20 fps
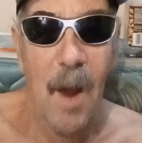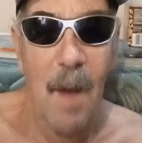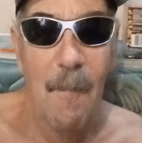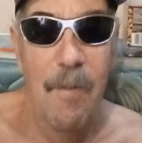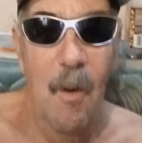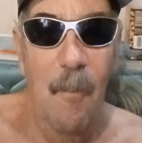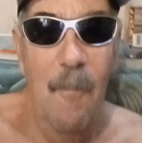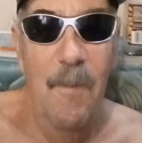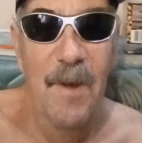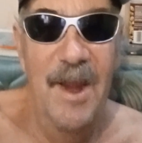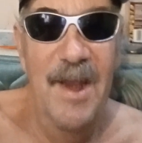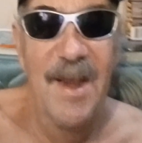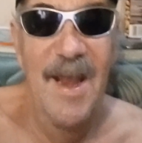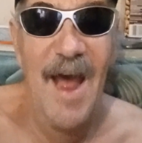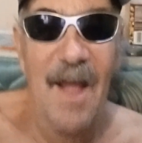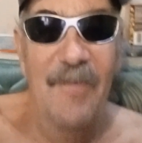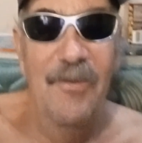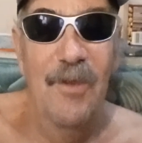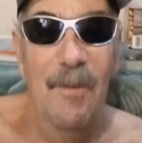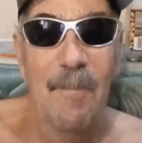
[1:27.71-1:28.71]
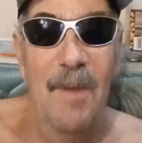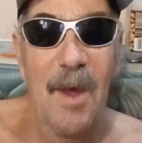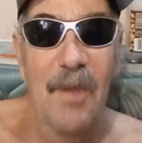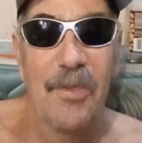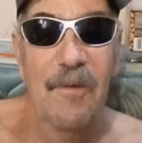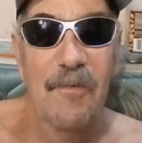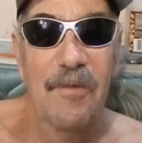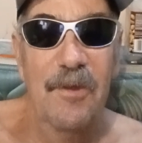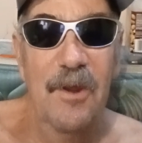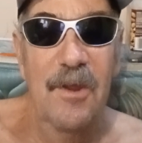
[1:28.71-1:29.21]
probably not the
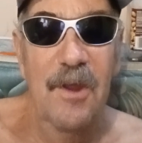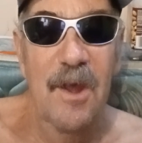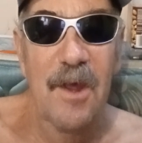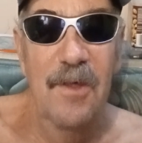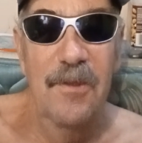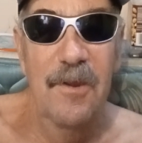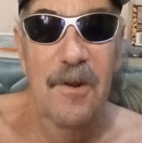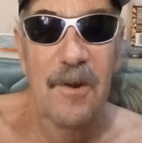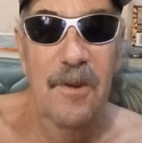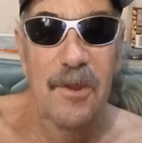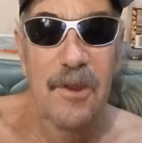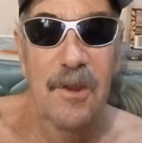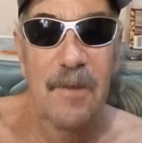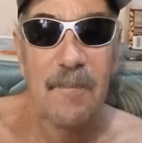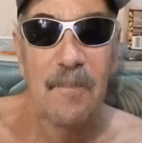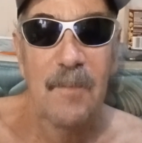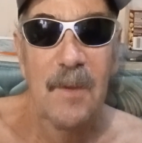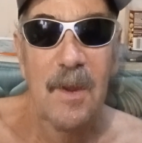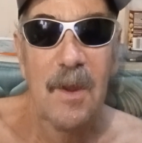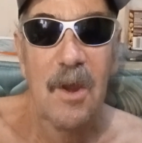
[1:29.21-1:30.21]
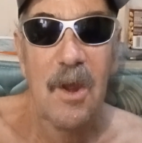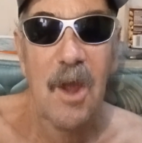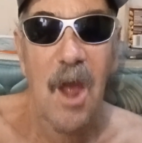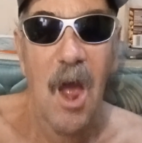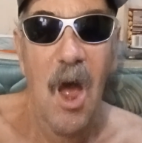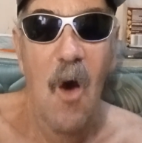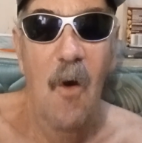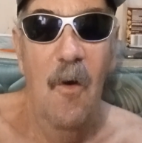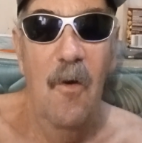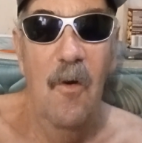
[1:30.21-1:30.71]
best of suggestions.
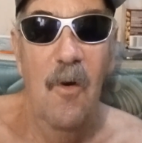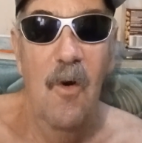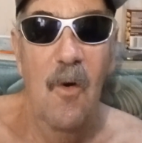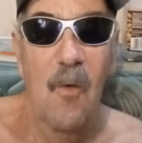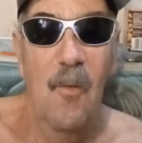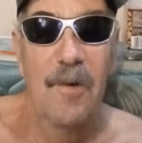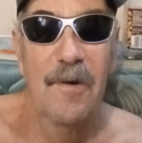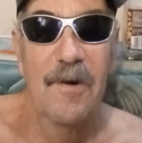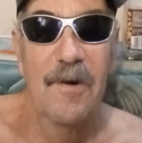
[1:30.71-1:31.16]
Alcohol